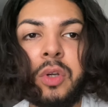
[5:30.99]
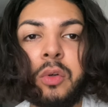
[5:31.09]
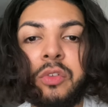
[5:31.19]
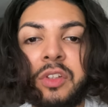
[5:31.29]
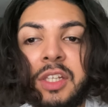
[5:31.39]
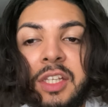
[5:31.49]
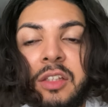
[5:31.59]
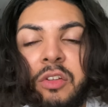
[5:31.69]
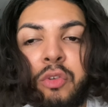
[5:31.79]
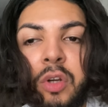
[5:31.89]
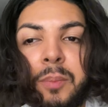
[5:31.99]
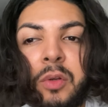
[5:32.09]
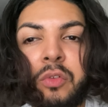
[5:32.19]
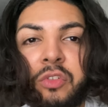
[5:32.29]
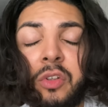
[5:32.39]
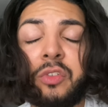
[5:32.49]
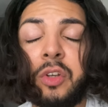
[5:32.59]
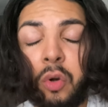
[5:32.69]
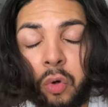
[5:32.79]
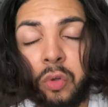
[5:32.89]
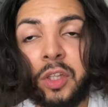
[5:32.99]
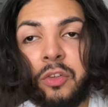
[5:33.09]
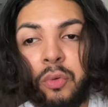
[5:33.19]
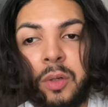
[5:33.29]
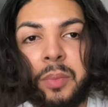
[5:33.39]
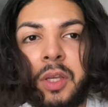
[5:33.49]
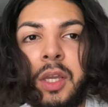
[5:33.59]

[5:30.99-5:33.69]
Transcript: It was an easy trip. It was just an early trip.